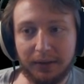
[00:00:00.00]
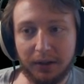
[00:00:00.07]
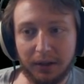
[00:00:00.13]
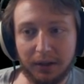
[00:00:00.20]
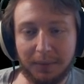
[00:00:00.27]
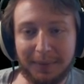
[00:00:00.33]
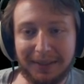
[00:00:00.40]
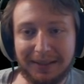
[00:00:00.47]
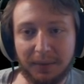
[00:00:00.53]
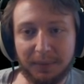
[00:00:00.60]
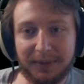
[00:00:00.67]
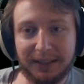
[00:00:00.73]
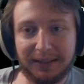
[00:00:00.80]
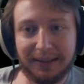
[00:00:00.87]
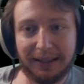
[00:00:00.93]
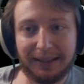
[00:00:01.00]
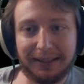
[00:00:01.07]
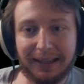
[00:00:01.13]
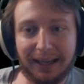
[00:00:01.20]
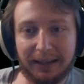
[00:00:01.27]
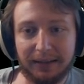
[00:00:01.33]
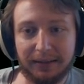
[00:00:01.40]
There are going to be some things that
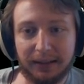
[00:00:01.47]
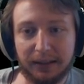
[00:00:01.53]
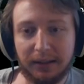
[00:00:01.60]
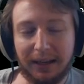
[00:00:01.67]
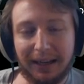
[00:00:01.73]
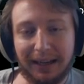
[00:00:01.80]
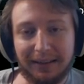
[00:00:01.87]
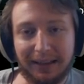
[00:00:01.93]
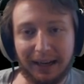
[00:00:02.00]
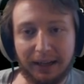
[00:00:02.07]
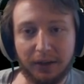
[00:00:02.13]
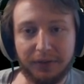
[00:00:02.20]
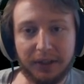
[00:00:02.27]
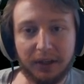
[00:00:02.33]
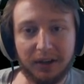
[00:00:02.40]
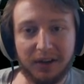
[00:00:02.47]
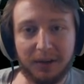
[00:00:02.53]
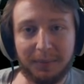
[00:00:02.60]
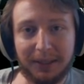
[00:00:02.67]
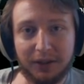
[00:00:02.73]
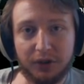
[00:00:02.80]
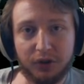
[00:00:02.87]
he had in there that I don't think are going to
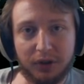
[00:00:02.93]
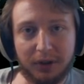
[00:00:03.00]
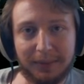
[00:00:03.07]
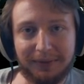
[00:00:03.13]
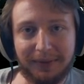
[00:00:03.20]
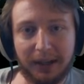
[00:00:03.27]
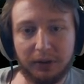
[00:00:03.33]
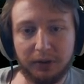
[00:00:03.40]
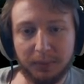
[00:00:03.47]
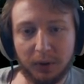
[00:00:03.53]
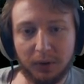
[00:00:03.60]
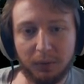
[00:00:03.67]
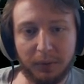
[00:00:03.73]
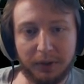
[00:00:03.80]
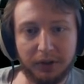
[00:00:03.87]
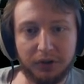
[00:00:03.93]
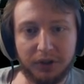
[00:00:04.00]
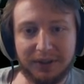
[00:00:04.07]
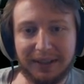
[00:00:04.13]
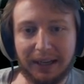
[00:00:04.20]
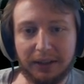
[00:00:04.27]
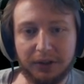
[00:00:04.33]
be extremely valuable when you're
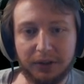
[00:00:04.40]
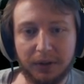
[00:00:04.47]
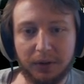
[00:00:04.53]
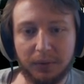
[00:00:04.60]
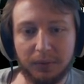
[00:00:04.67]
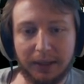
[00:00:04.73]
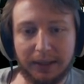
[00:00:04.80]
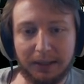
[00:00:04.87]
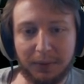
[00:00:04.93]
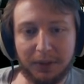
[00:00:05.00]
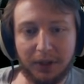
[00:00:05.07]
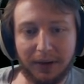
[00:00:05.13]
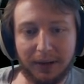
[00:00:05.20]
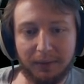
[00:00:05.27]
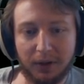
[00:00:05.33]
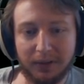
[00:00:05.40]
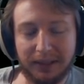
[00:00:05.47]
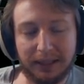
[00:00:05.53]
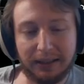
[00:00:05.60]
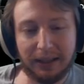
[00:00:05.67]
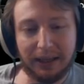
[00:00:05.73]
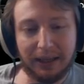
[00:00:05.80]
just on your own, right? And we don't have all
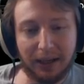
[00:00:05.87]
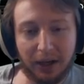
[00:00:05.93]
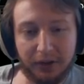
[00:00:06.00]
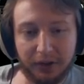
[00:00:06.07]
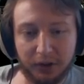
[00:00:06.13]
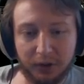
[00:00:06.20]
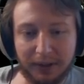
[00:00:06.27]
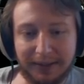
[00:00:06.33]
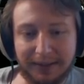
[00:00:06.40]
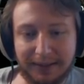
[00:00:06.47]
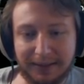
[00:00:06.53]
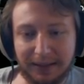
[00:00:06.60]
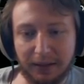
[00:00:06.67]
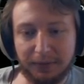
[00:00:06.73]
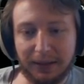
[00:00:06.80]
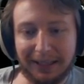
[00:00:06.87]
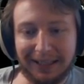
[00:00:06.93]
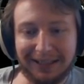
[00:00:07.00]
that other crazy stuff.